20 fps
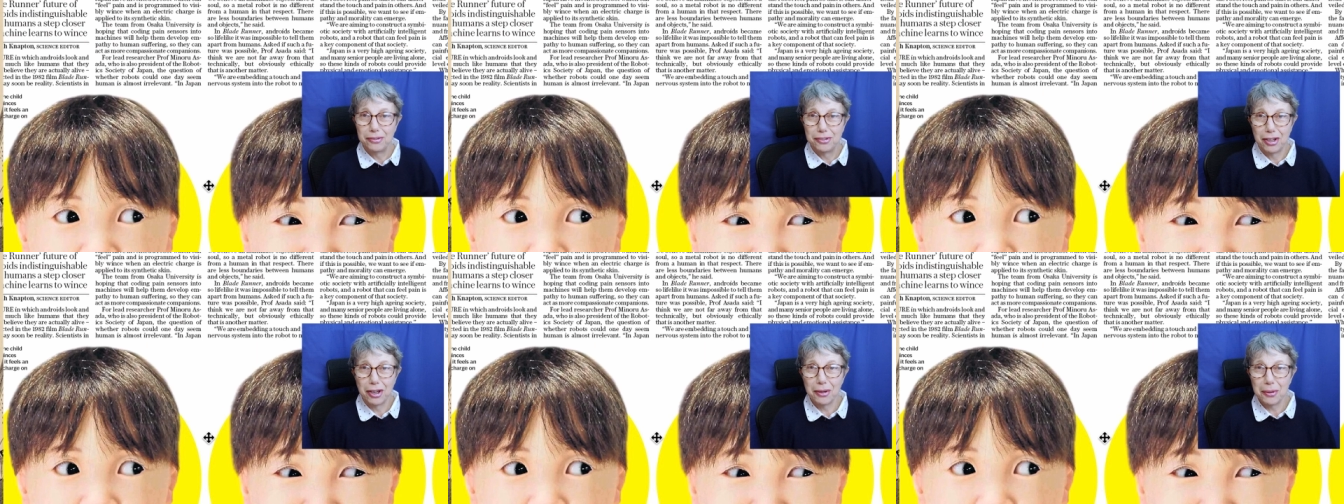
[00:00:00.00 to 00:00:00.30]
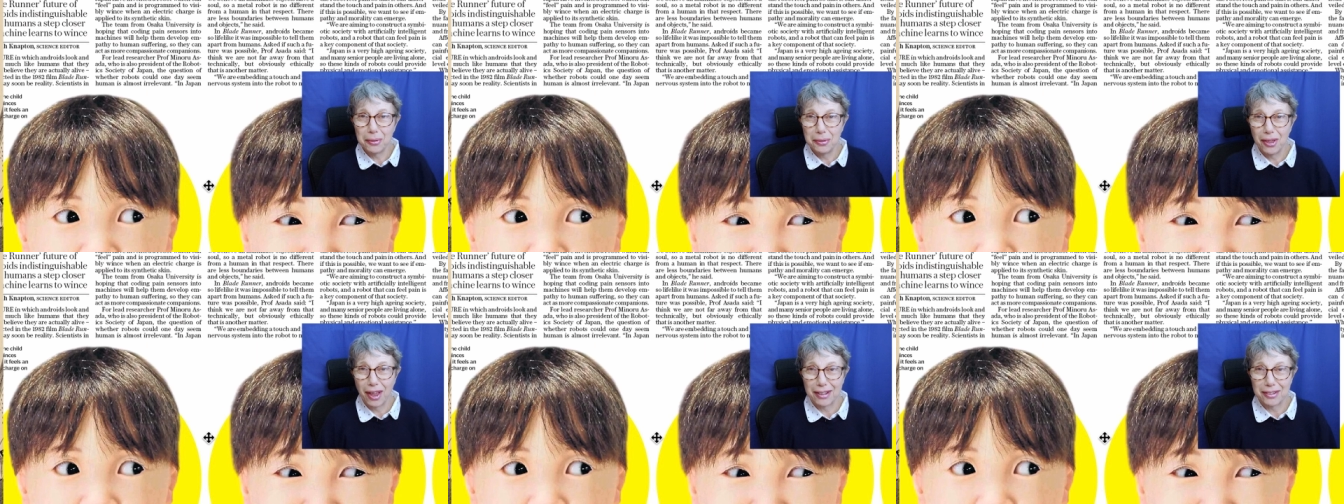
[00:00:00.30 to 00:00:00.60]

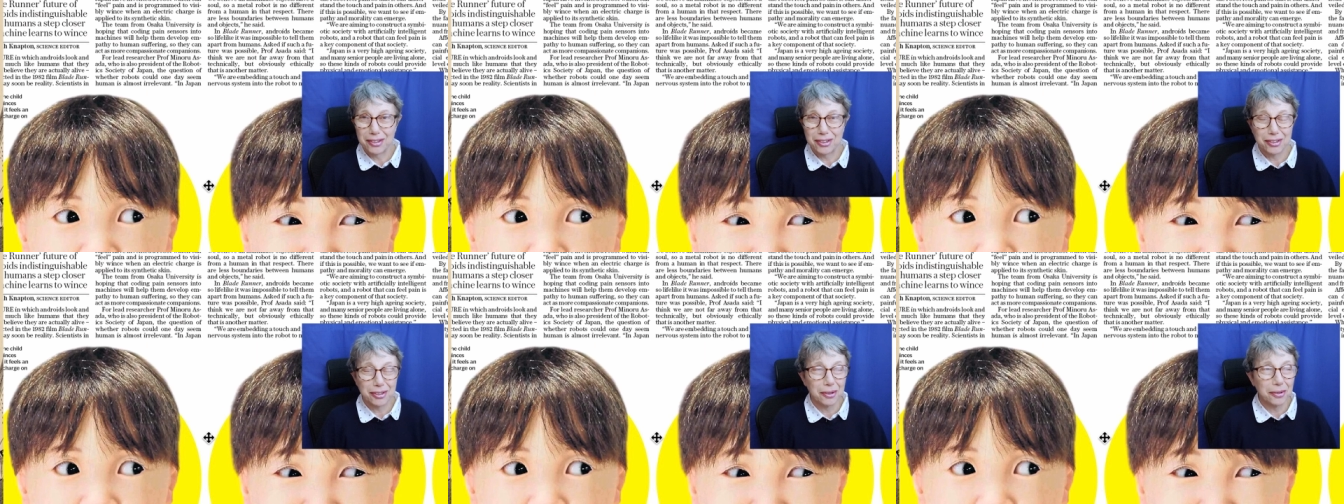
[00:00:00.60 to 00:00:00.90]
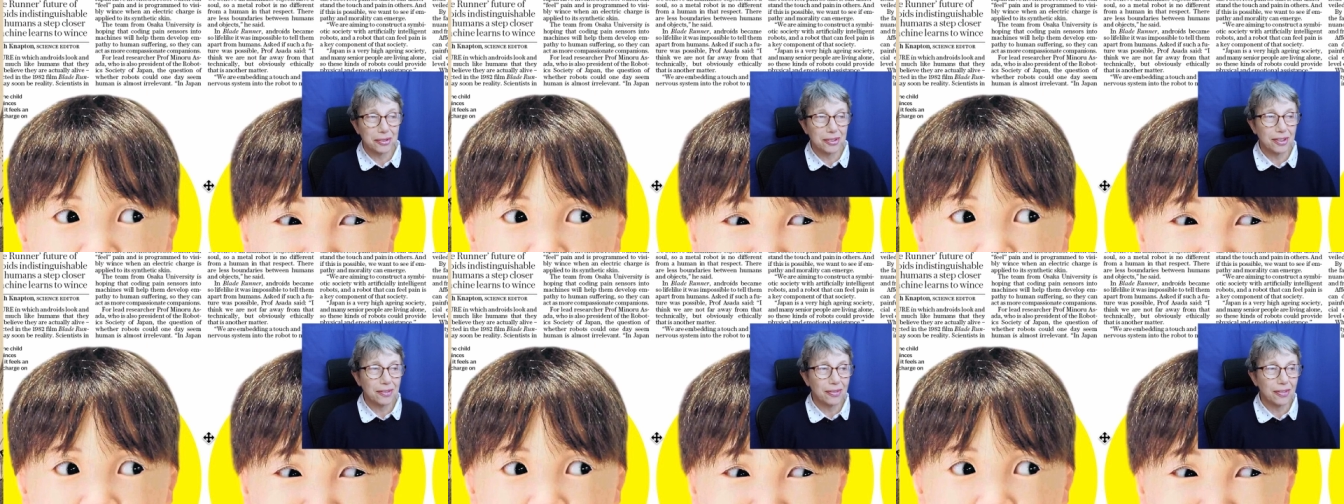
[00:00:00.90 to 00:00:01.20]
do that
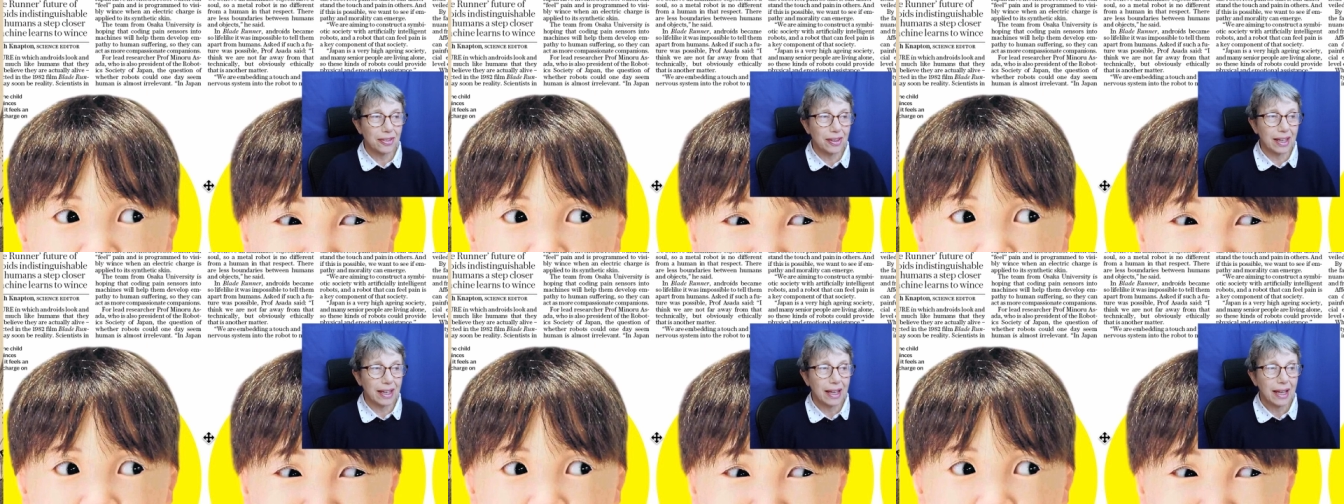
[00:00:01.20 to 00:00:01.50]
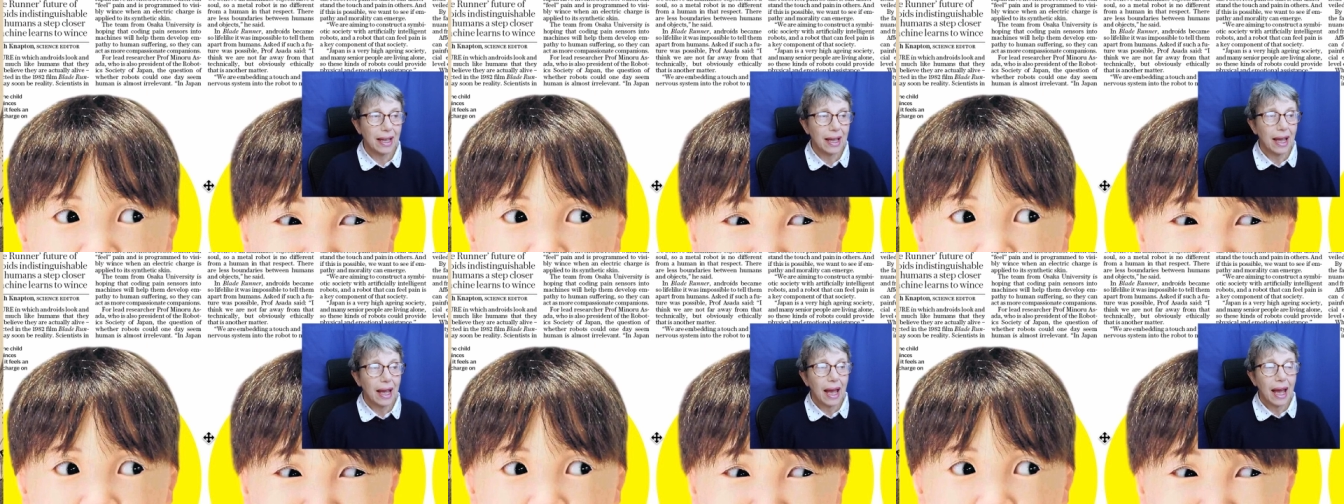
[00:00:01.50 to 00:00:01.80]
sort of
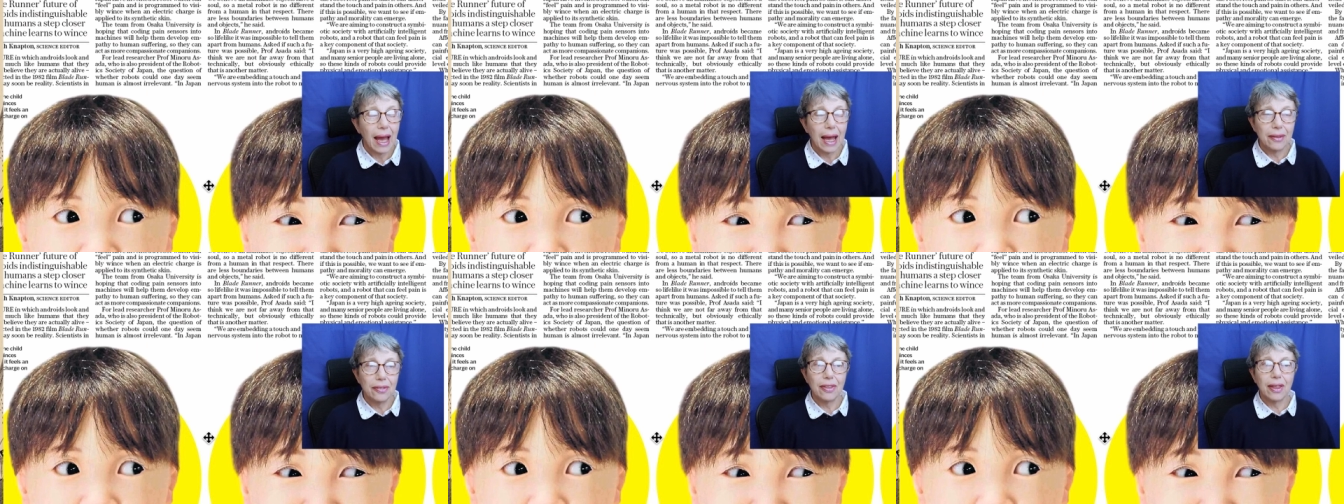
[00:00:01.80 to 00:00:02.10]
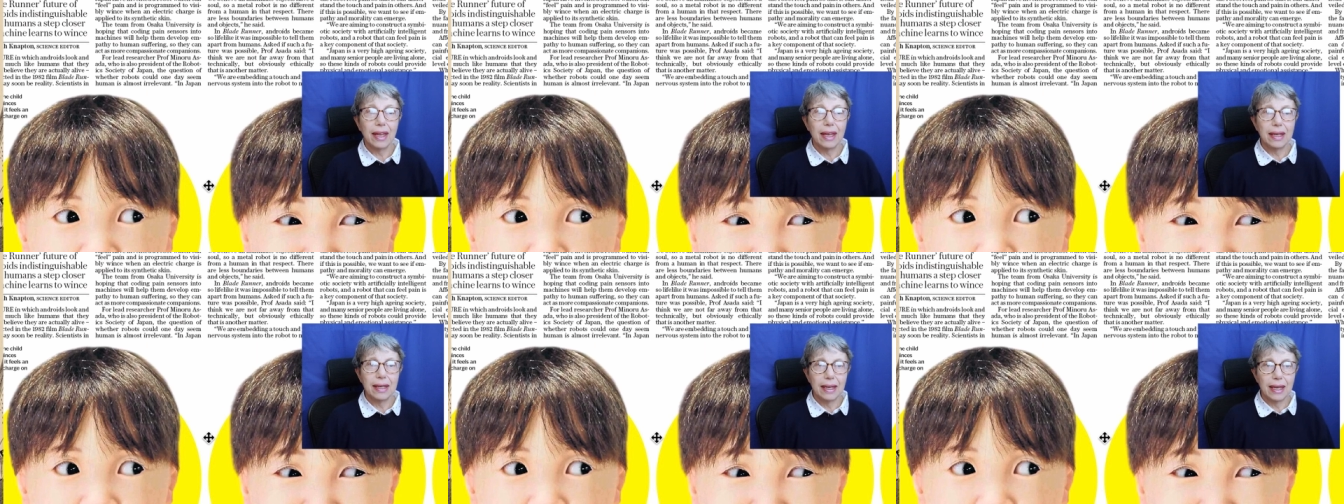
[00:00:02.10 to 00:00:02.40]
thing.
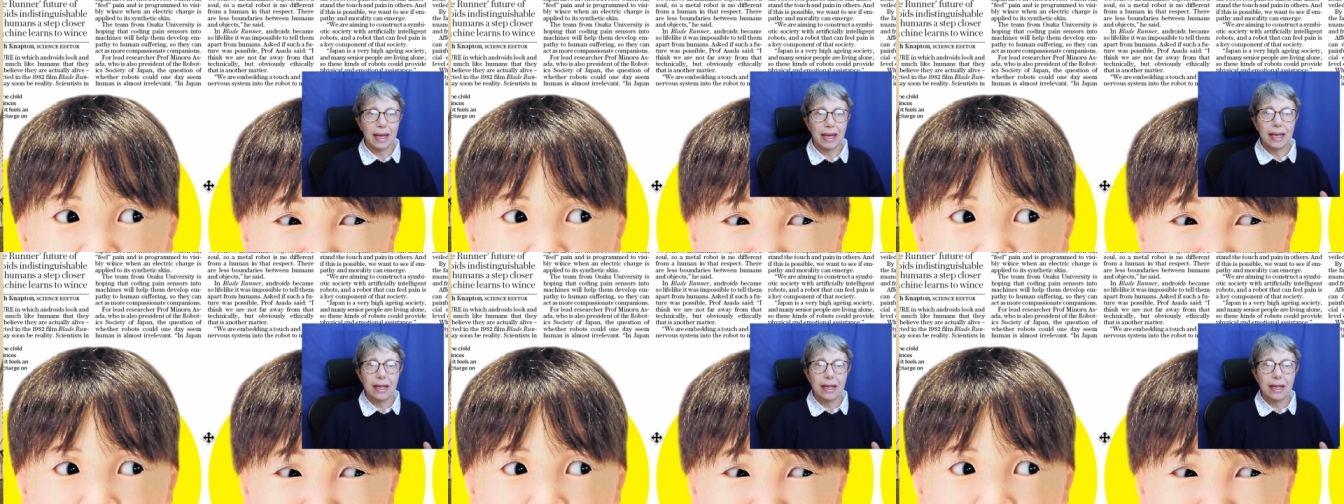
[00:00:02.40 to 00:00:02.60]
And they,